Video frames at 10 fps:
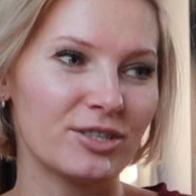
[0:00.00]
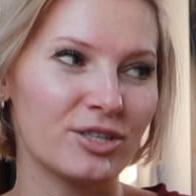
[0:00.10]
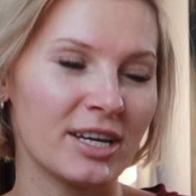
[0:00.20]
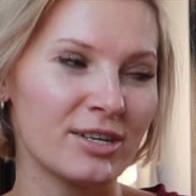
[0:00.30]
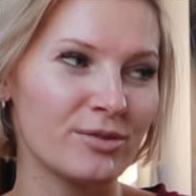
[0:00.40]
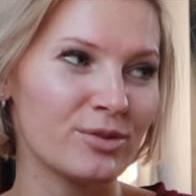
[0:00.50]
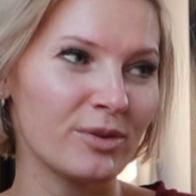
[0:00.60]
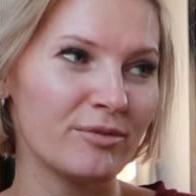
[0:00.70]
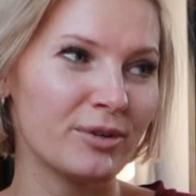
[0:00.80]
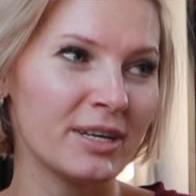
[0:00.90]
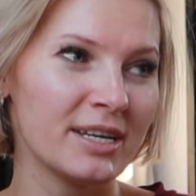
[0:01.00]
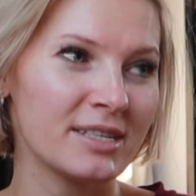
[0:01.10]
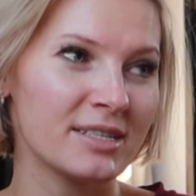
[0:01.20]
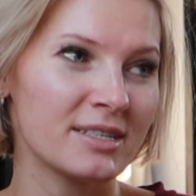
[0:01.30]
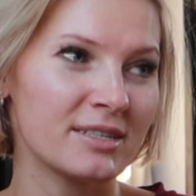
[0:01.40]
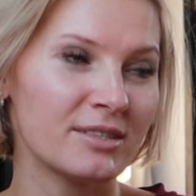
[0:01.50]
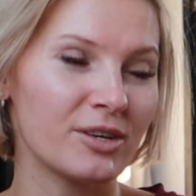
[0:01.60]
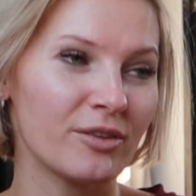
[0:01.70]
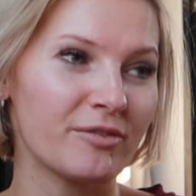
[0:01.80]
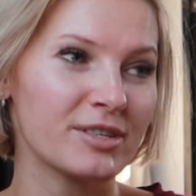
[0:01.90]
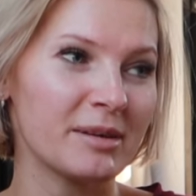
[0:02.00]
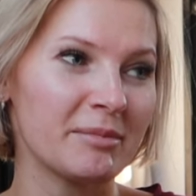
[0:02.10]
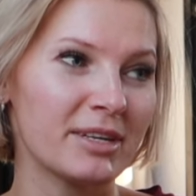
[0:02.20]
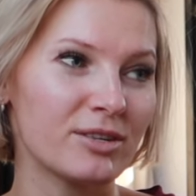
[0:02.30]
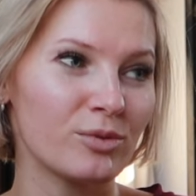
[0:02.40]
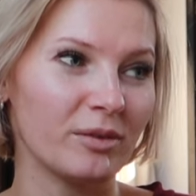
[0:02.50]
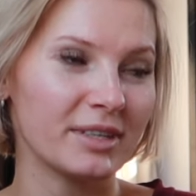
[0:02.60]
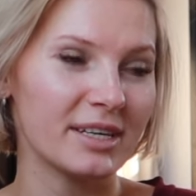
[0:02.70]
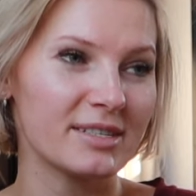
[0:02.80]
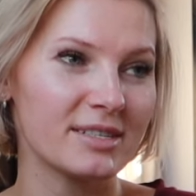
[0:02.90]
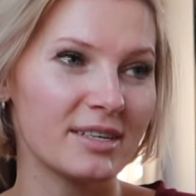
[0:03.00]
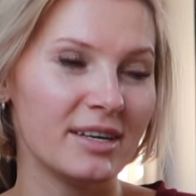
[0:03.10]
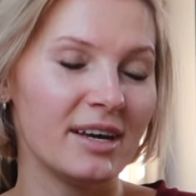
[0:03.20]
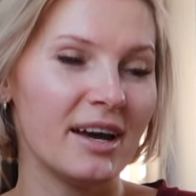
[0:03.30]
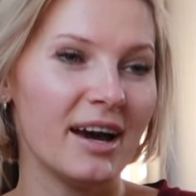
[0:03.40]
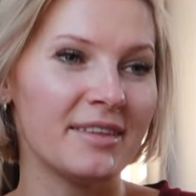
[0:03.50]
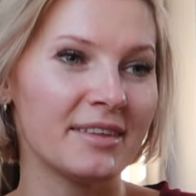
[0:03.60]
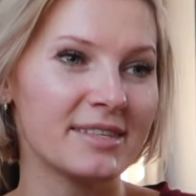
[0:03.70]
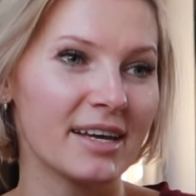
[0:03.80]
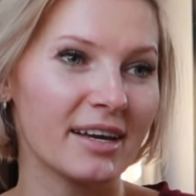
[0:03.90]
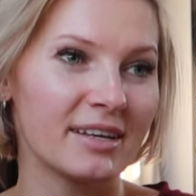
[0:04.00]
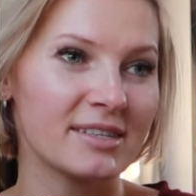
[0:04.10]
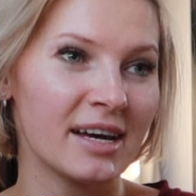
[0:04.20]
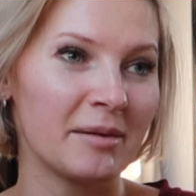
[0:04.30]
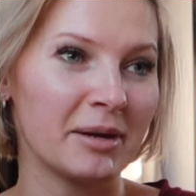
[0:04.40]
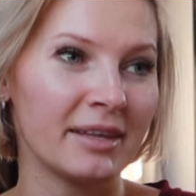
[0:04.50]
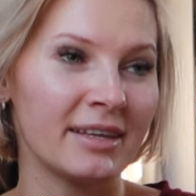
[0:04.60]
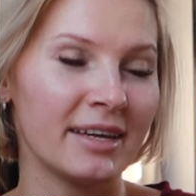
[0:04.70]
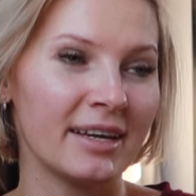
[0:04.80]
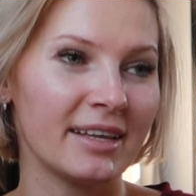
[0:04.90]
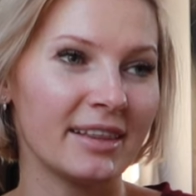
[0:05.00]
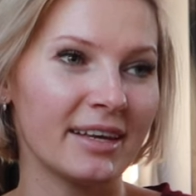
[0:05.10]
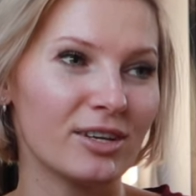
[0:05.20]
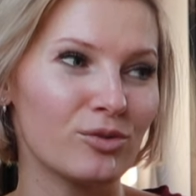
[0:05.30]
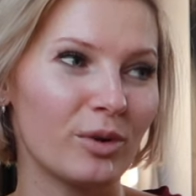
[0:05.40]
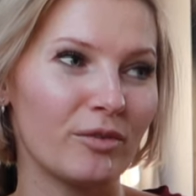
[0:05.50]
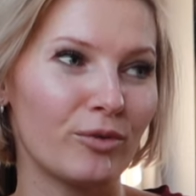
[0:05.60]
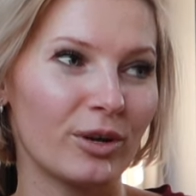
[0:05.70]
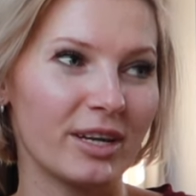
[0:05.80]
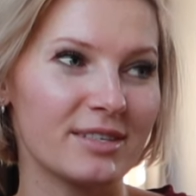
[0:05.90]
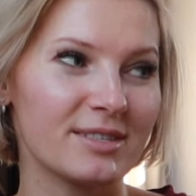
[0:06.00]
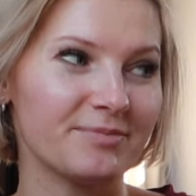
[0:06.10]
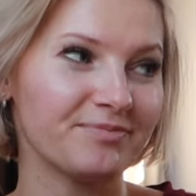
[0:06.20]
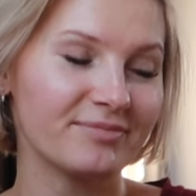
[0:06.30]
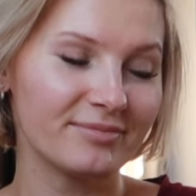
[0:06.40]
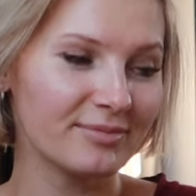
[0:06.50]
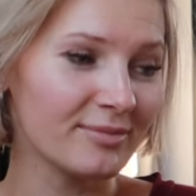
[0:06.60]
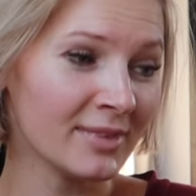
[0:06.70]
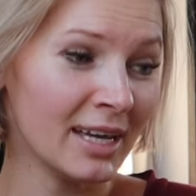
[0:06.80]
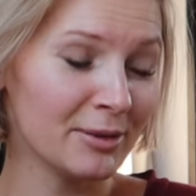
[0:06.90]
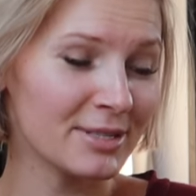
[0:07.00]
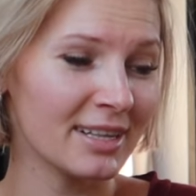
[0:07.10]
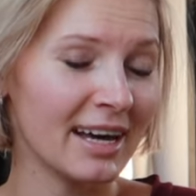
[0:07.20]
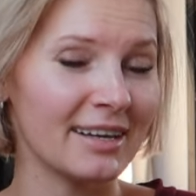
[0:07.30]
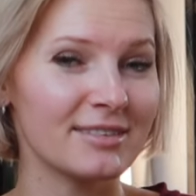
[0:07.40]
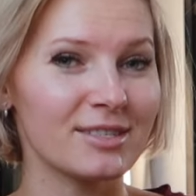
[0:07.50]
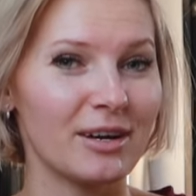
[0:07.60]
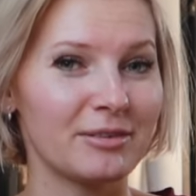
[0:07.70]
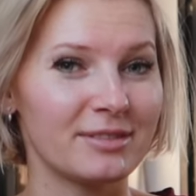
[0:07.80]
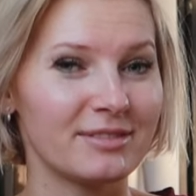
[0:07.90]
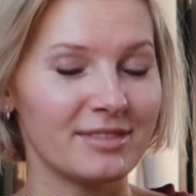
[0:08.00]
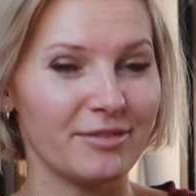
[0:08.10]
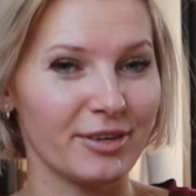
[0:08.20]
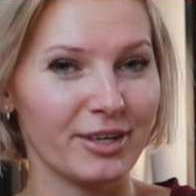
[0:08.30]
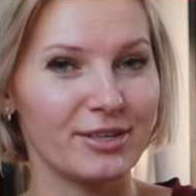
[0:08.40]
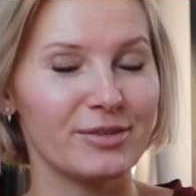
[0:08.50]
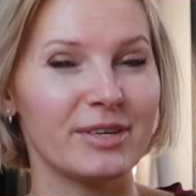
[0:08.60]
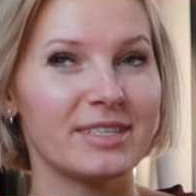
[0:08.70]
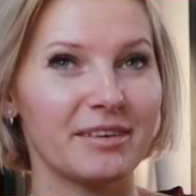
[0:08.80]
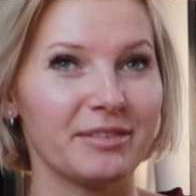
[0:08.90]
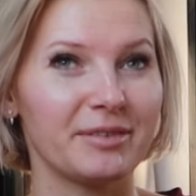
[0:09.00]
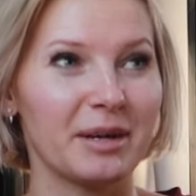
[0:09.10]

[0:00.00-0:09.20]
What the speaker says: Did I do it 24 days? No, the first time I did it 12 days. And then the second time I did it like 24 days. It was a lot. So I would, if you're gonna do it, definitely